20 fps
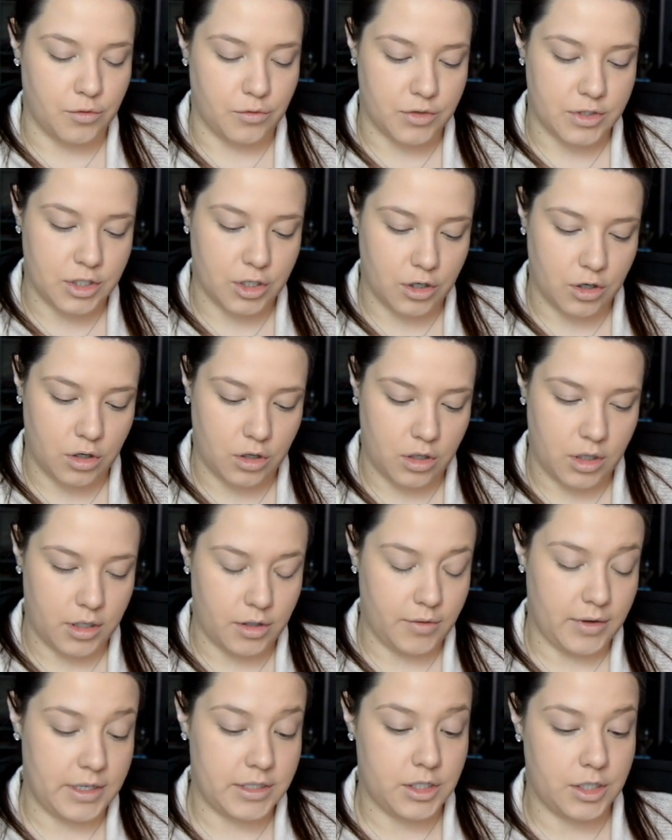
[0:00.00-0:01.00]
Circle
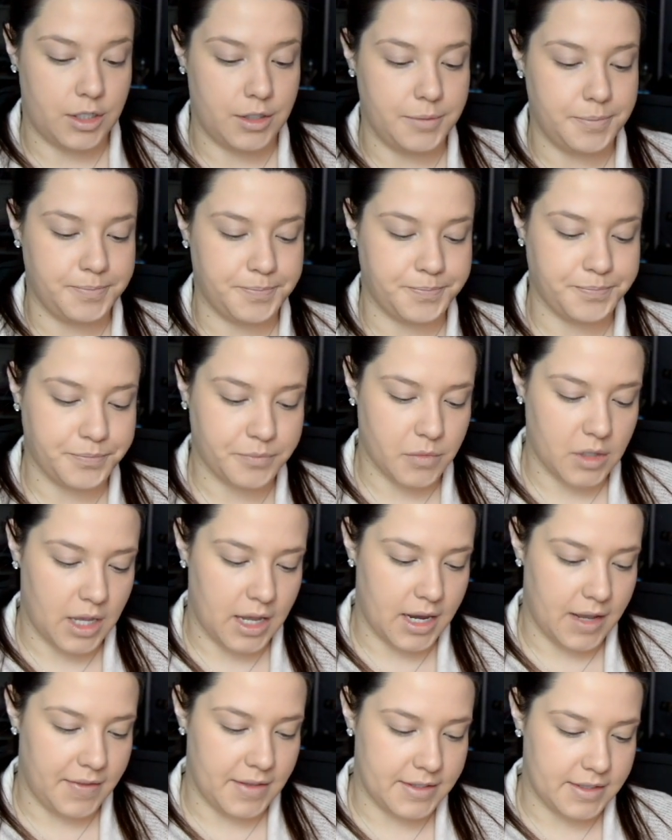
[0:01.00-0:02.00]
Eraser.
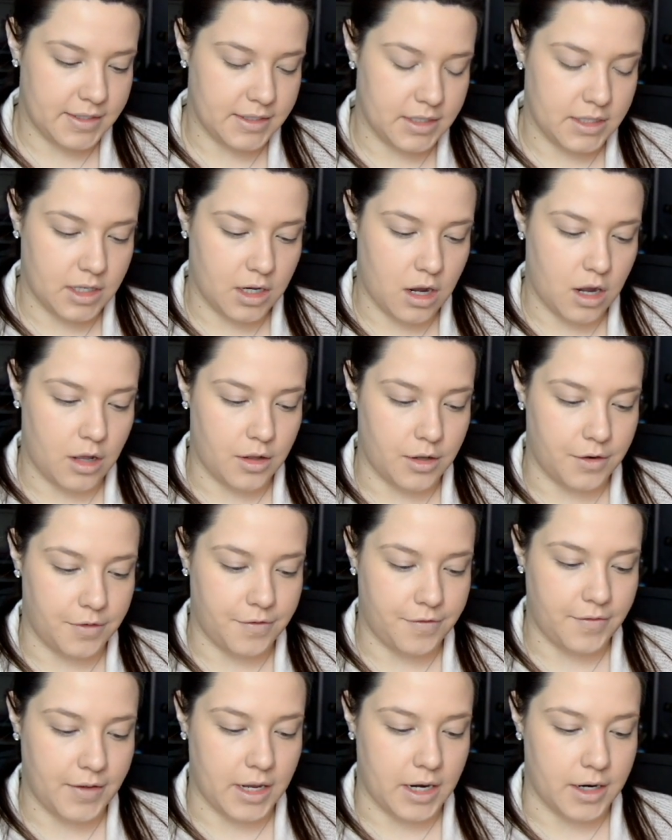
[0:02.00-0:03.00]
And this is in the color
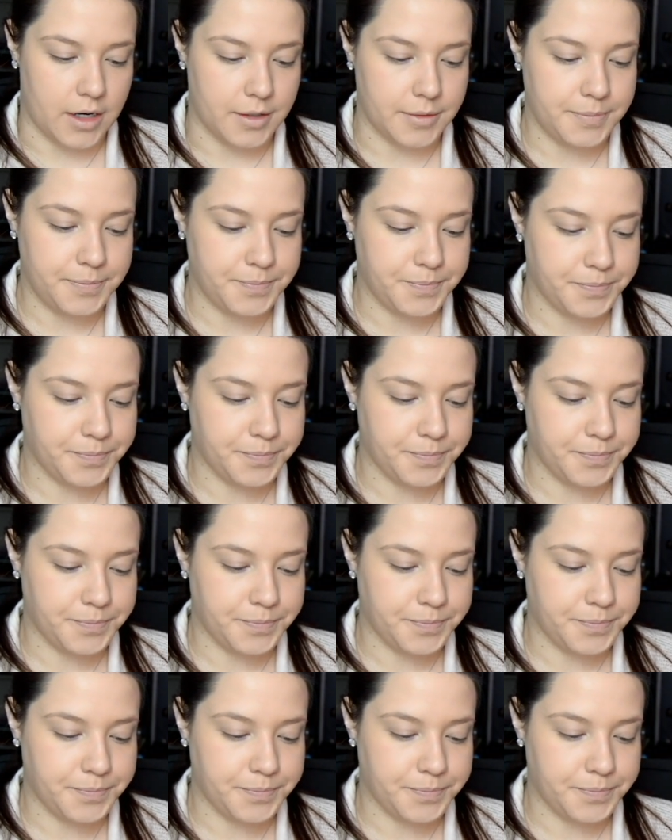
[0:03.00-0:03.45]
Fair.